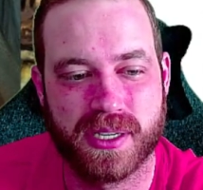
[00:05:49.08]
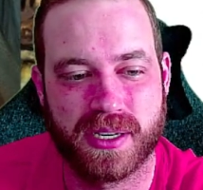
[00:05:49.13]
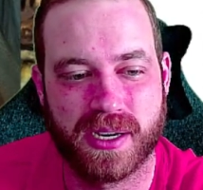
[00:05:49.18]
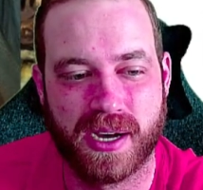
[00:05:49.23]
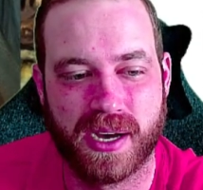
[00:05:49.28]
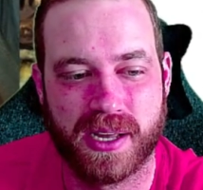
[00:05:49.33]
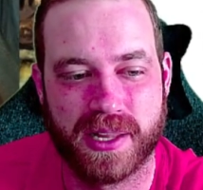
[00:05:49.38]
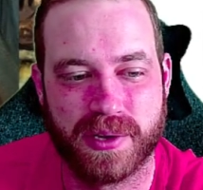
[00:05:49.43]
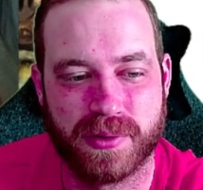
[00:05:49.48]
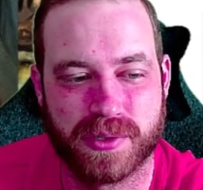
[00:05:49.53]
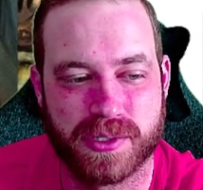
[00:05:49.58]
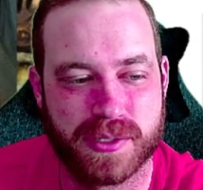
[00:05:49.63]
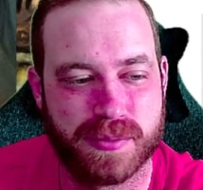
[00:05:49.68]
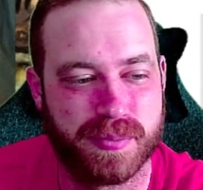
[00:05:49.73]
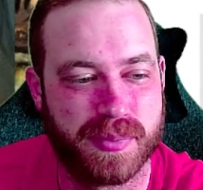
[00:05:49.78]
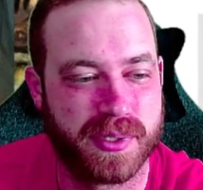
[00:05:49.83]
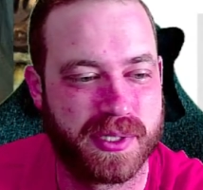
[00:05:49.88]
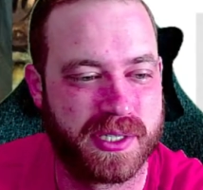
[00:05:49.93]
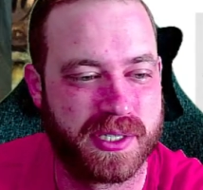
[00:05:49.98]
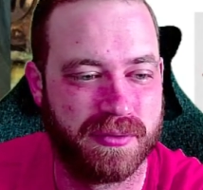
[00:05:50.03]
they were
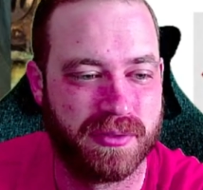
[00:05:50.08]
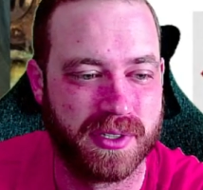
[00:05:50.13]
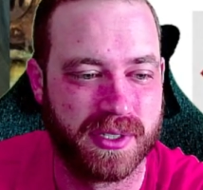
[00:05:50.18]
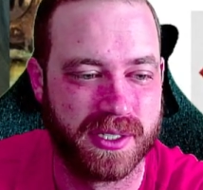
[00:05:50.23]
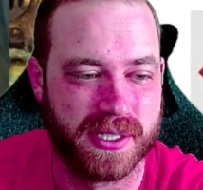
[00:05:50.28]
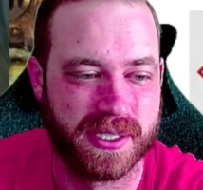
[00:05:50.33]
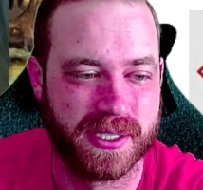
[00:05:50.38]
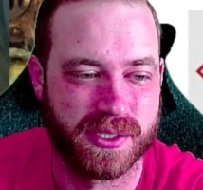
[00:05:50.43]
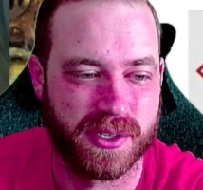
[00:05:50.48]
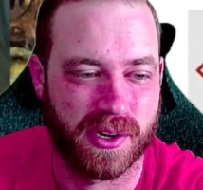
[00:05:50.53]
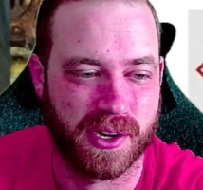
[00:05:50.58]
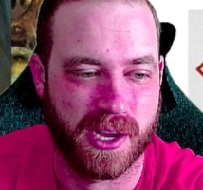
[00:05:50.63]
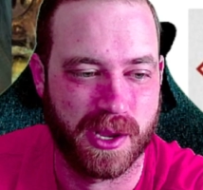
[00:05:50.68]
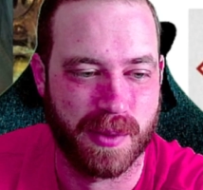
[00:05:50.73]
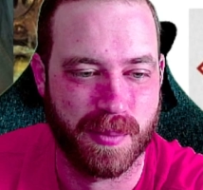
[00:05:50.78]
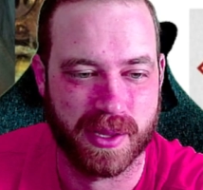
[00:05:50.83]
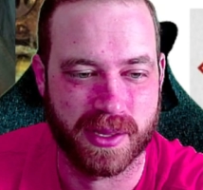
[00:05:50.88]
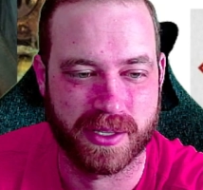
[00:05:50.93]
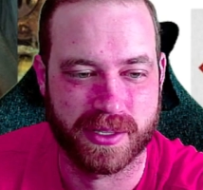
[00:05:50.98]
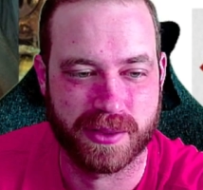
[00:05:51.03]
specifically talking
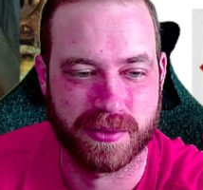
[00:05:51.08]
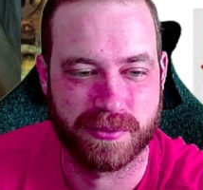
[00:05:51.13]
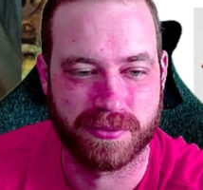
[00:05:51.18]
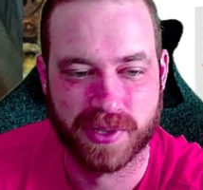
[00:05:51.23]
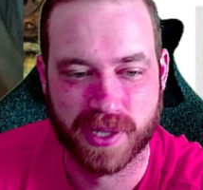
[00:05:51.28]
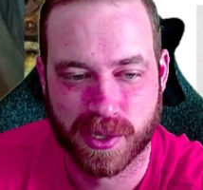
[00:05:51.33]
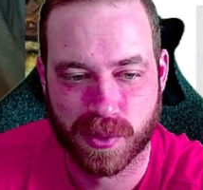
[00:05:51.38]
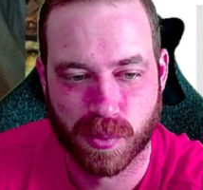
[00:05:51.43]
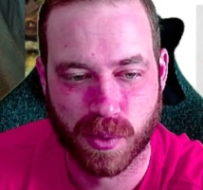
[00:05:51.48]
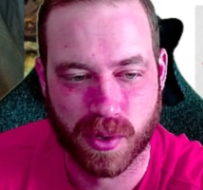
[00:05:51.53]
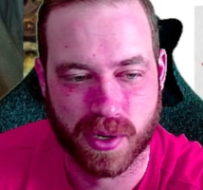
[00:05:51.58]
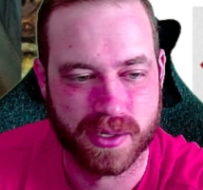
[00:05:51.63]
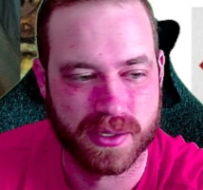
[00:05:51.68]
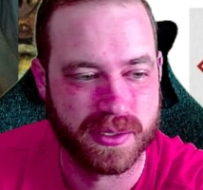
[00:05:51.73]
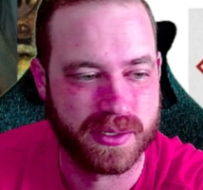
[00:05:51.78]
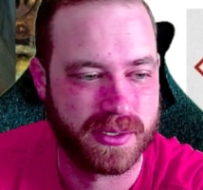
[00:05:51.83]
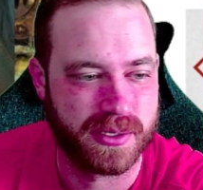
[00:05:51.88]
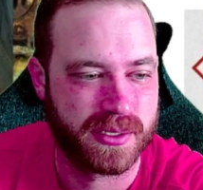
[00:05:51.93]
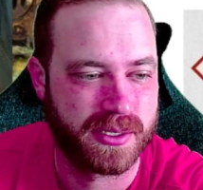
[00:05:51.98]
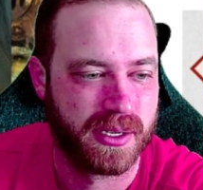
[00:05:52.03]
about like the flayed
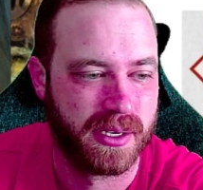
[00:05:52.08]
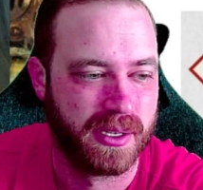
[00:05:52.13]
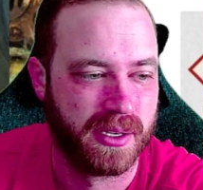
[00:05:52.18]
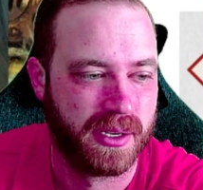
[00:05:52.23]
ones